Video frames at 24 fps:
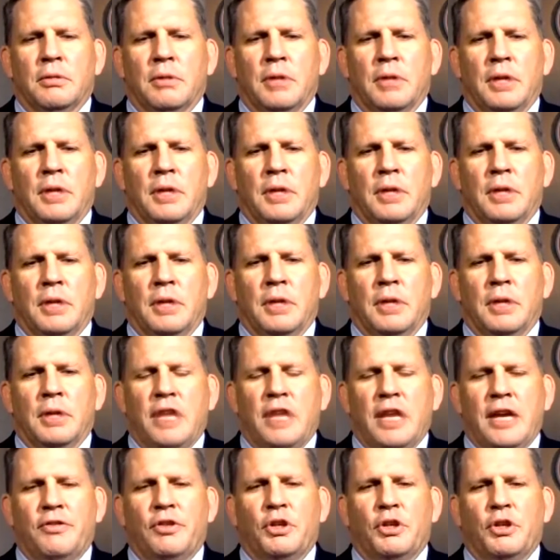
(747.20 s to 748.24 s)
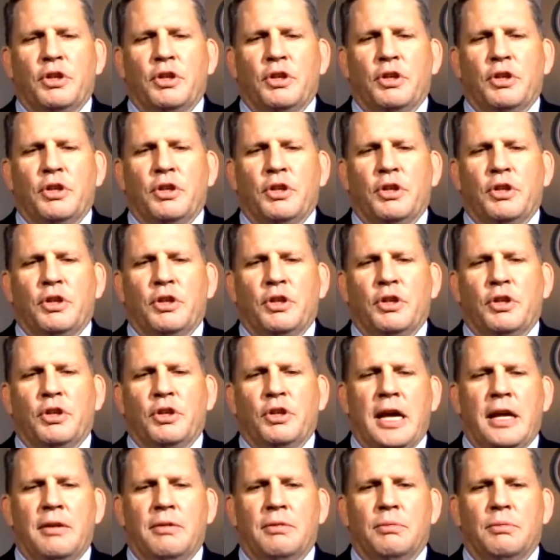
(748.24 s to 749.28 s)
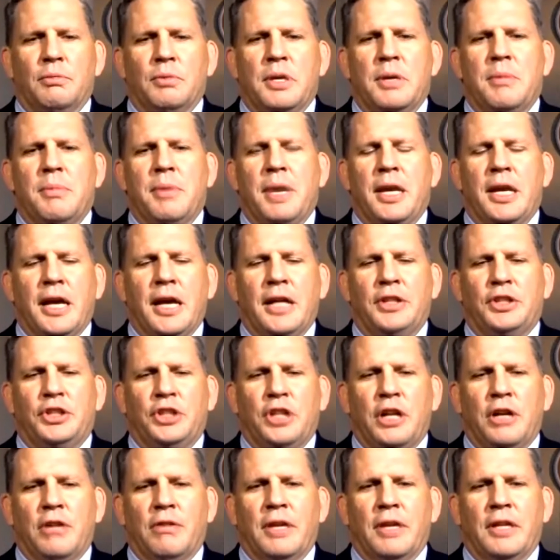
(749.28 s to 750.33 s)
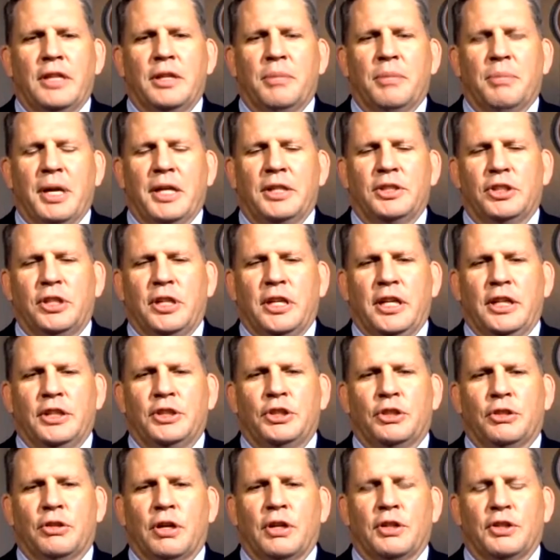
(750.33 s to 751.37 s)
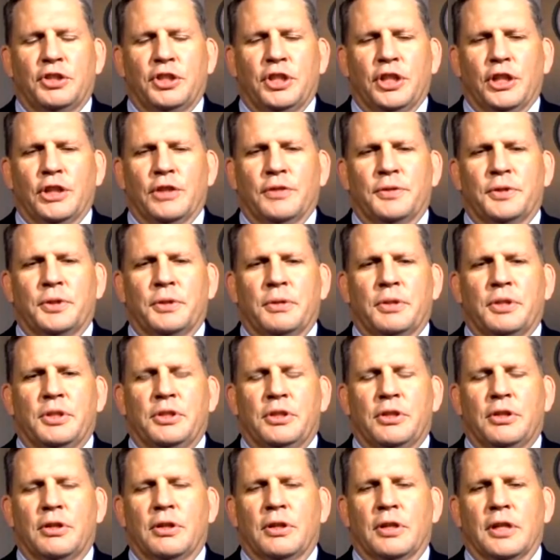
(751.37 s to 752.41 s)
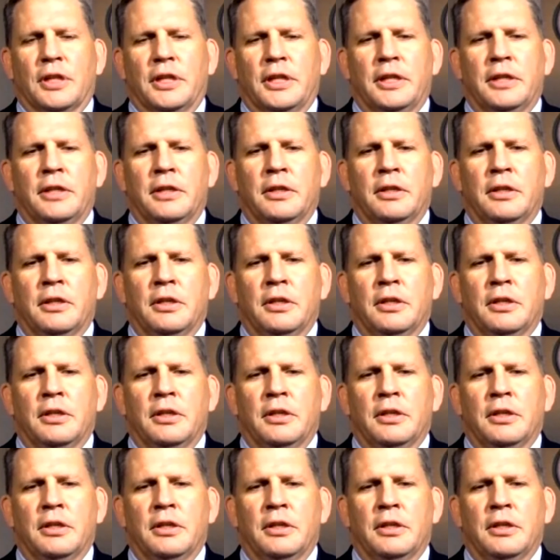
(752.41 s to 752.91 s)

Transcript: right? We have to have the humility that we may not generate the best answer ourselves or internally,